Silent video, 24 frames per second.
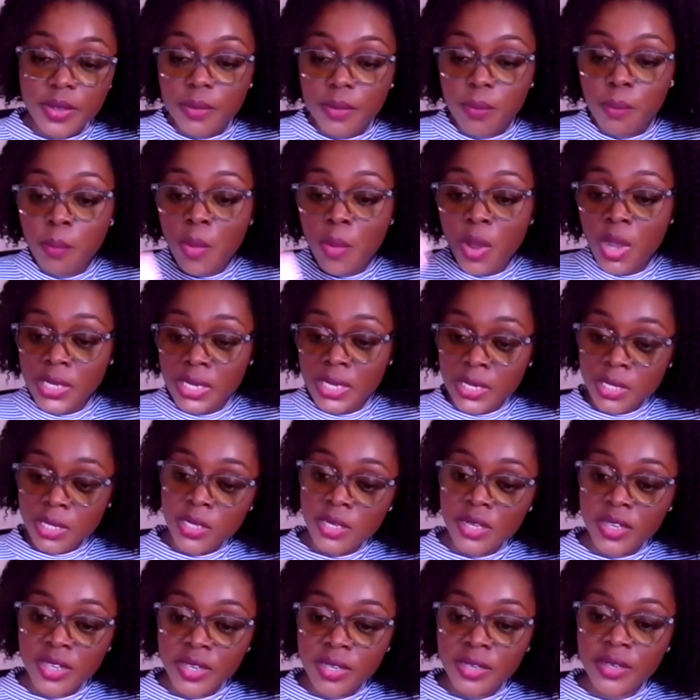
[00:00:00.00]

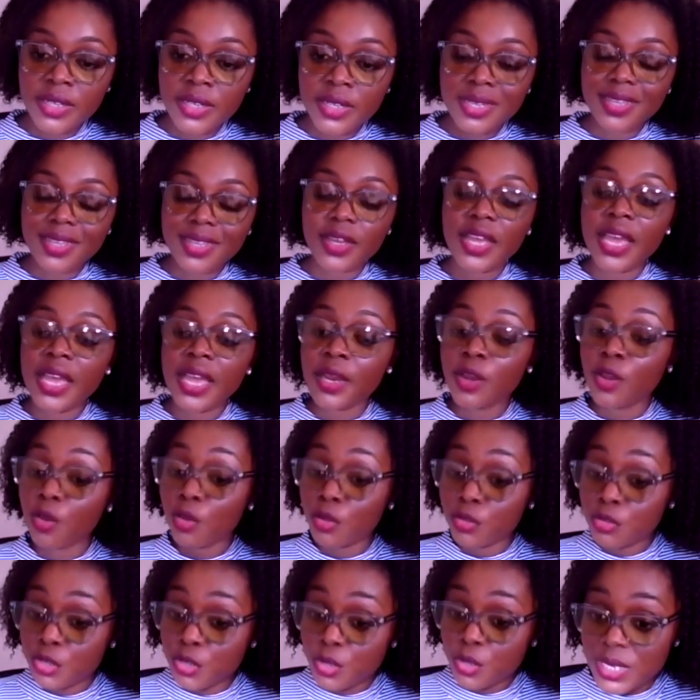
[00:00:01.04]
monitor, and
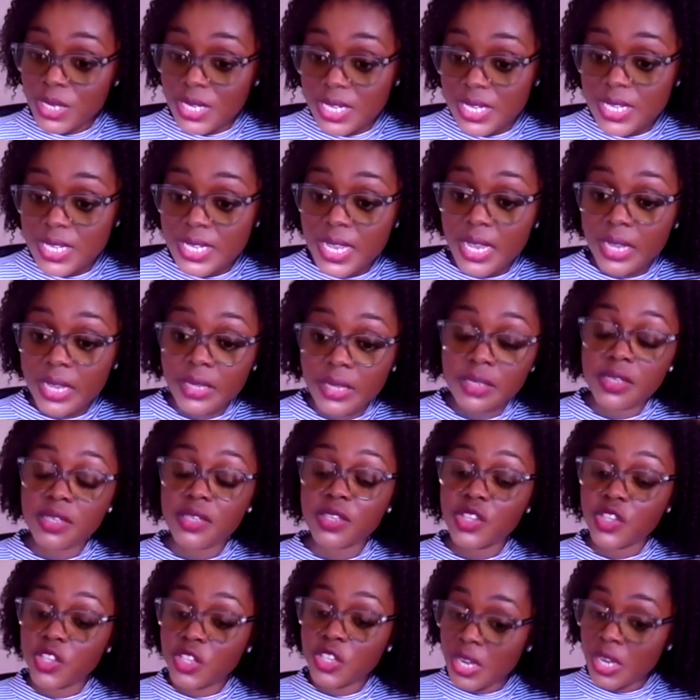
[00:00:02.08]
also
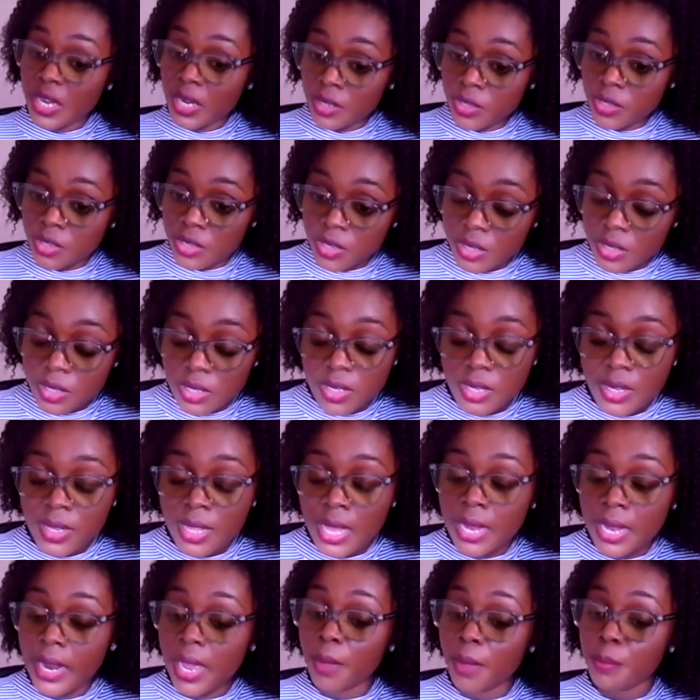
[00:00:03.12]
detect changes
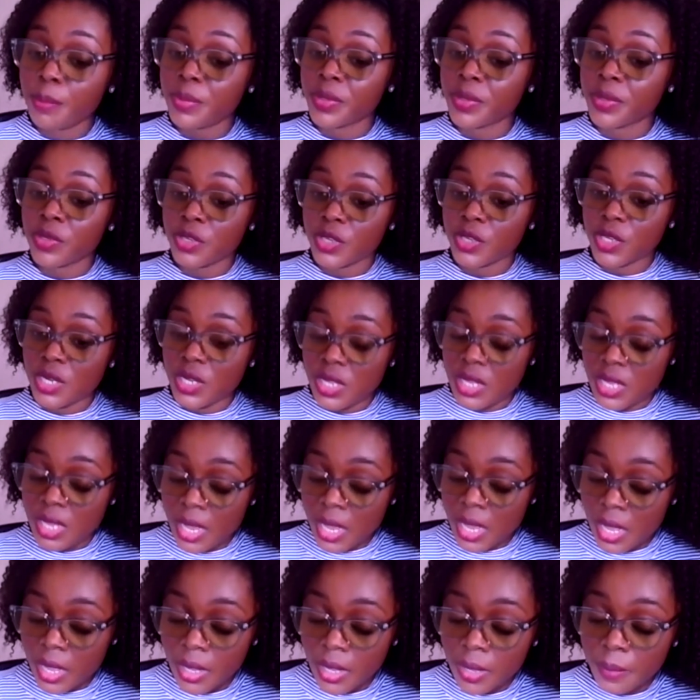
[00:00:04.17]
that happens to the
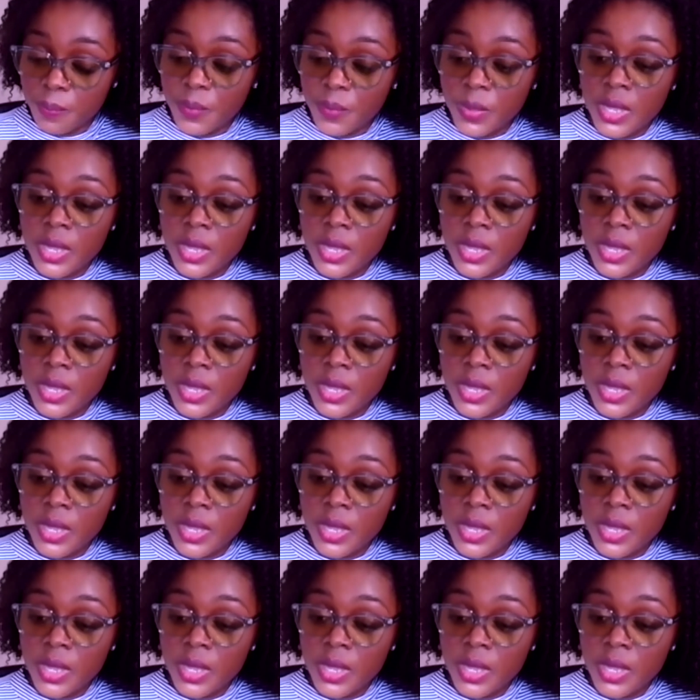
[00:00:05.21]
eye.